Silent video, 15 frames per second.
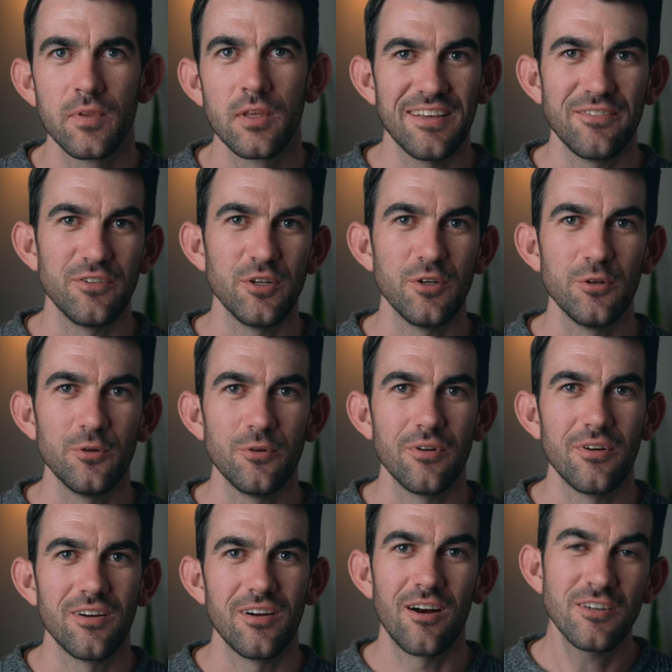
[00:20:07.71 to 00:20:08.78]
If you
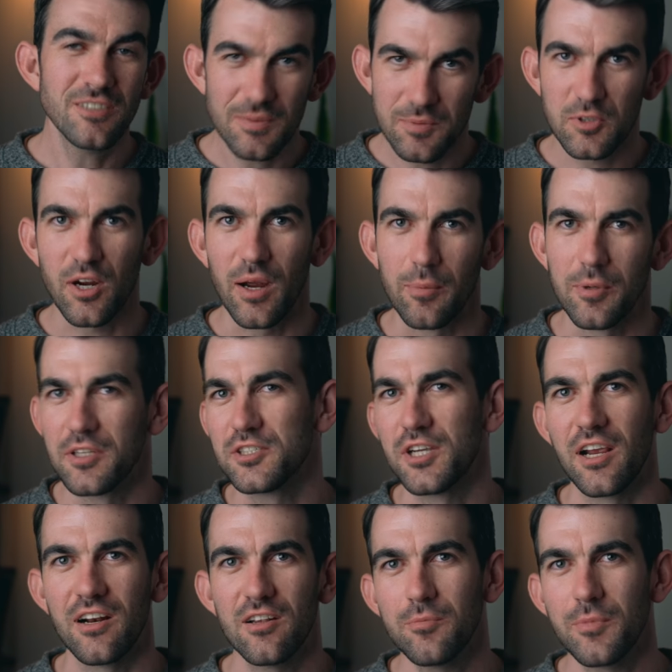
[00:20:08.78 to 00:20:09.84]
aren't subscribed to the
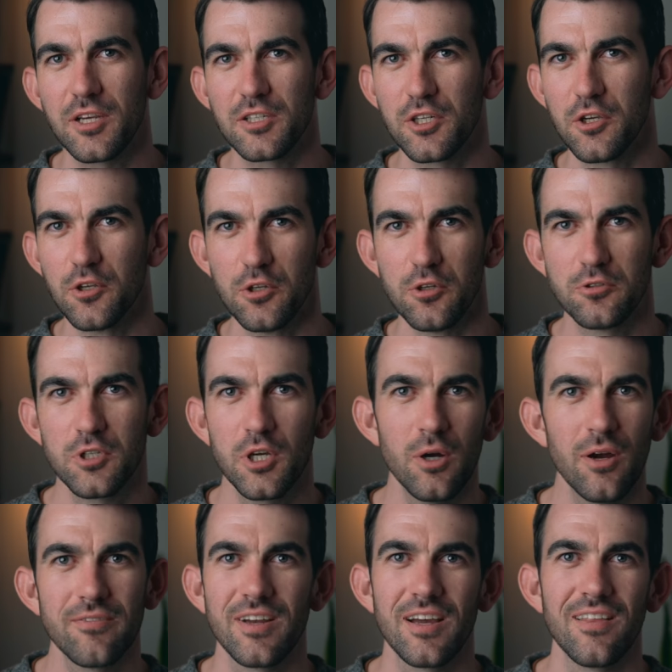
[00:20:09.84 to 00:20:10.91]
channel, make sure you do so.
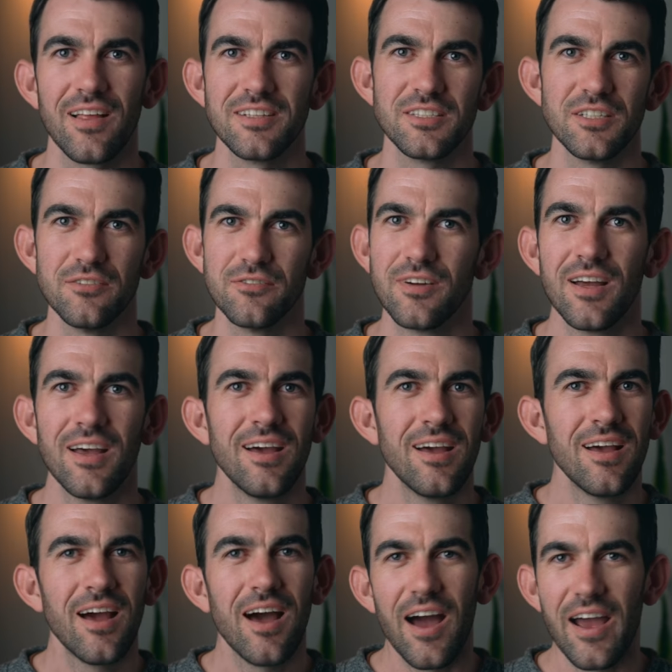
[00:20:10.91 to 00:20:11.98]
I've got lots of
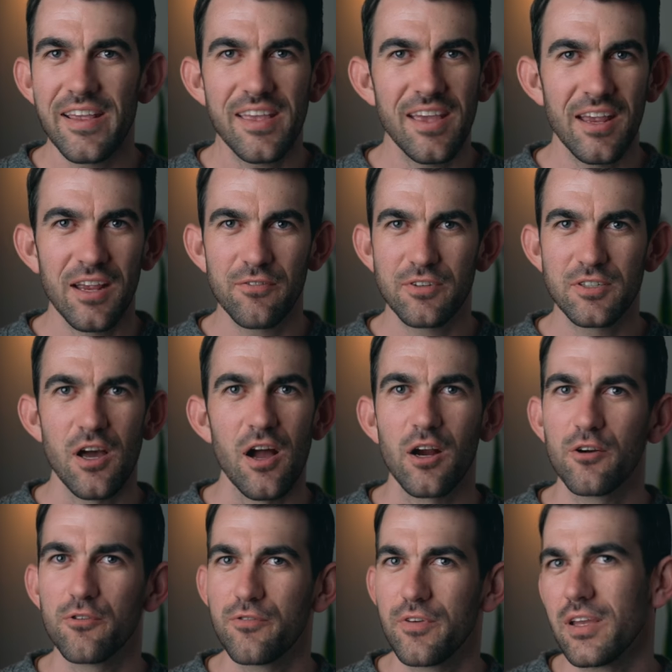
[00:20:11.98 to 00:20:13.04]
hiking,
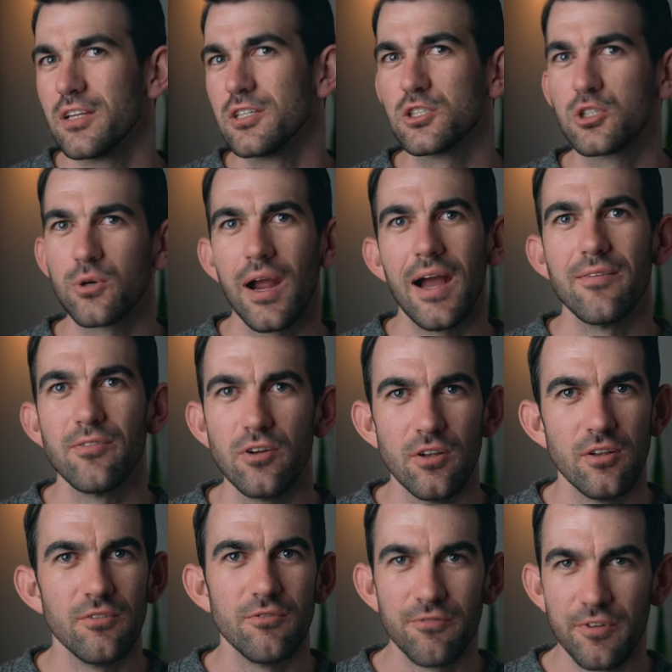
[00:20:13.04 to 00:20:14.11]
photography, and
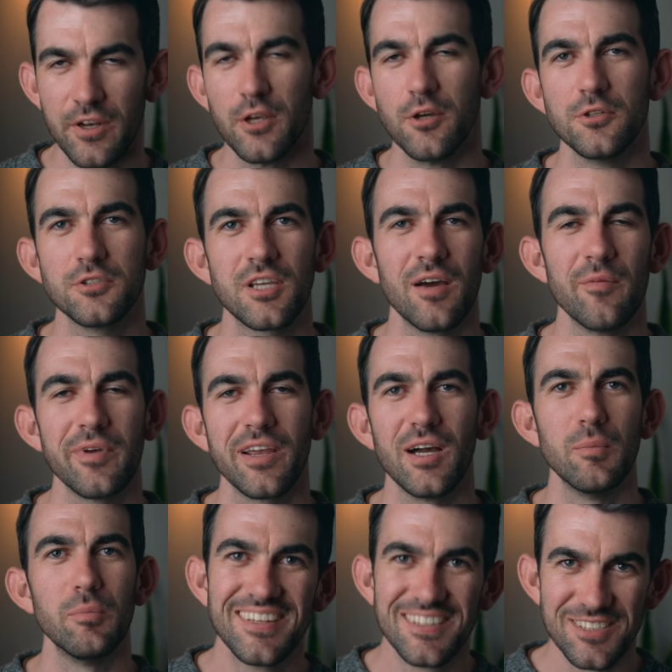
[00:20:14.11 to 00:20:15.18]
travel videos coming
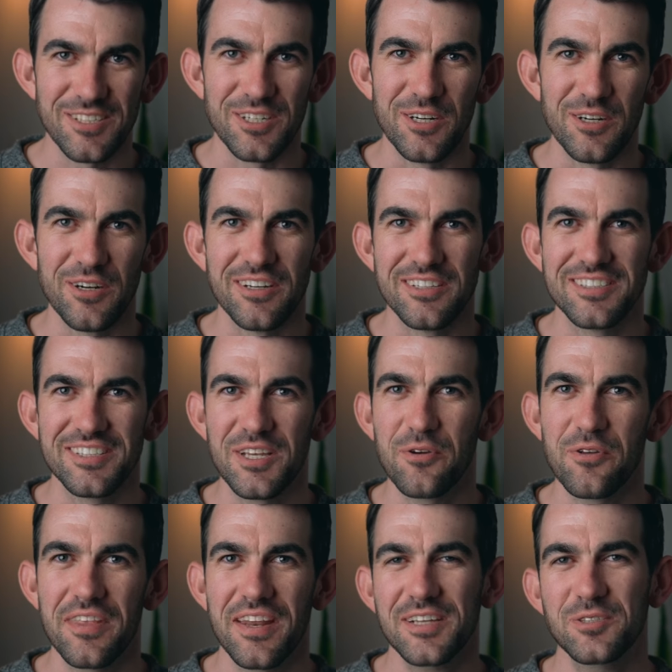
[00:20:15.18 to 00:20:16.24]
up. So I'll see you
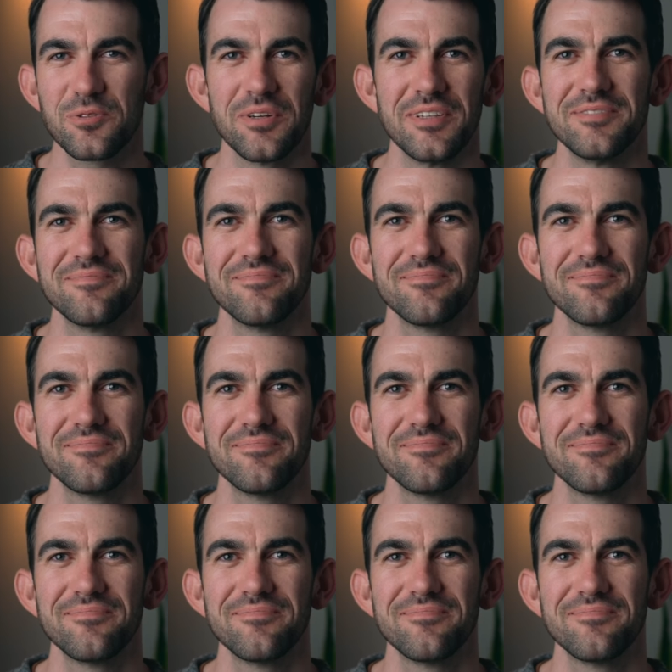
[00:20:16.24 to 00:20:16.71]
in the next one.